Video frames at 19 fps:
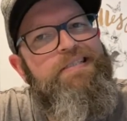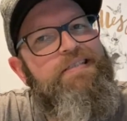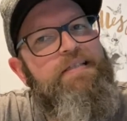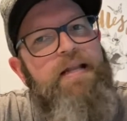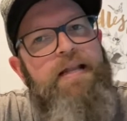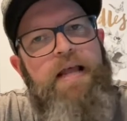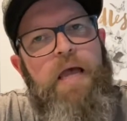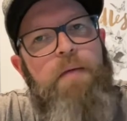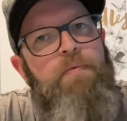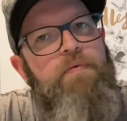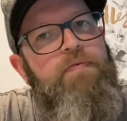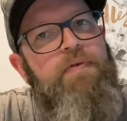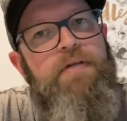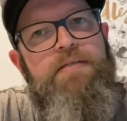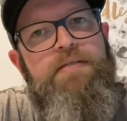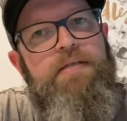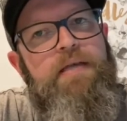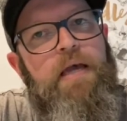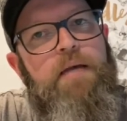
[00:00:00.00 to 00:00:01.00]
the name of it
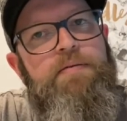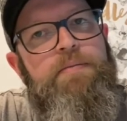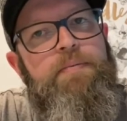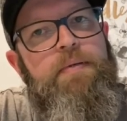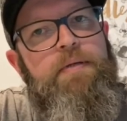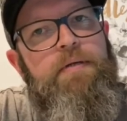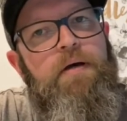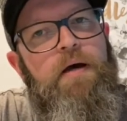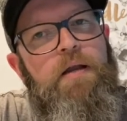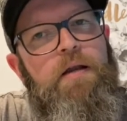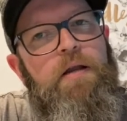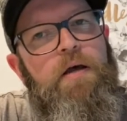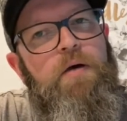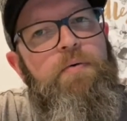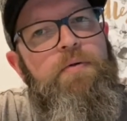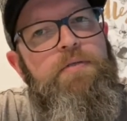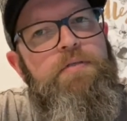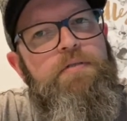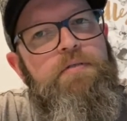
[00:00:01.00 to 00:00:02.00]
escapes me. I
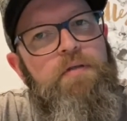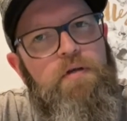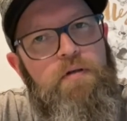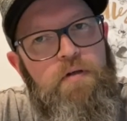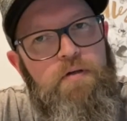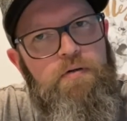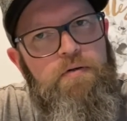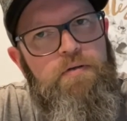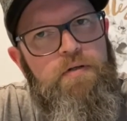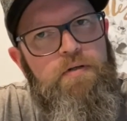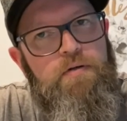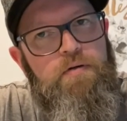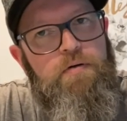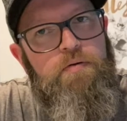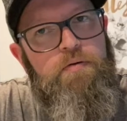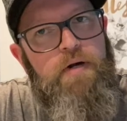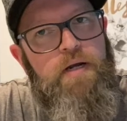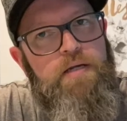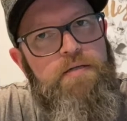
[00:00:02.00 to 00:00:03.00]
know it's no longer in the
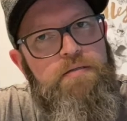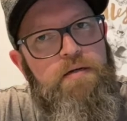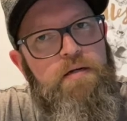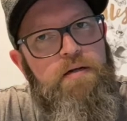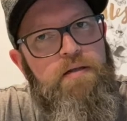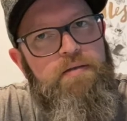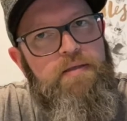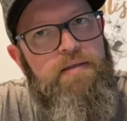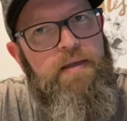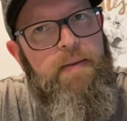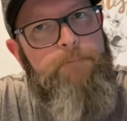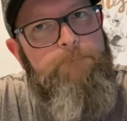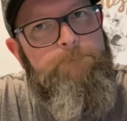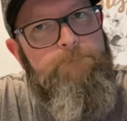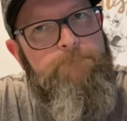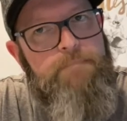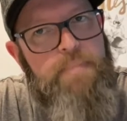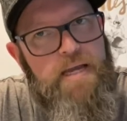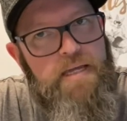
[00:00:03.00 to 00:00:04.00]
core range and I don't think they
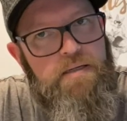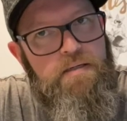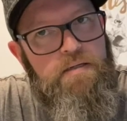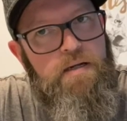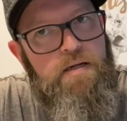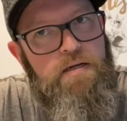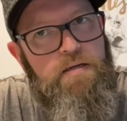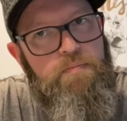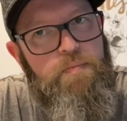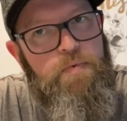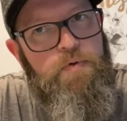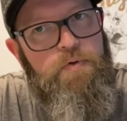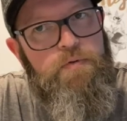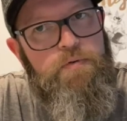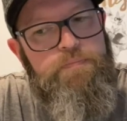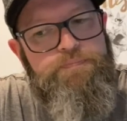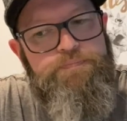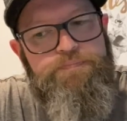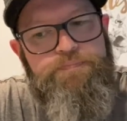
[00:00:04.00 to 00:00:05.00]
make it
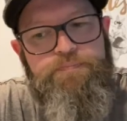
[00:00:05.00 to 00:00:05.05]
anymore.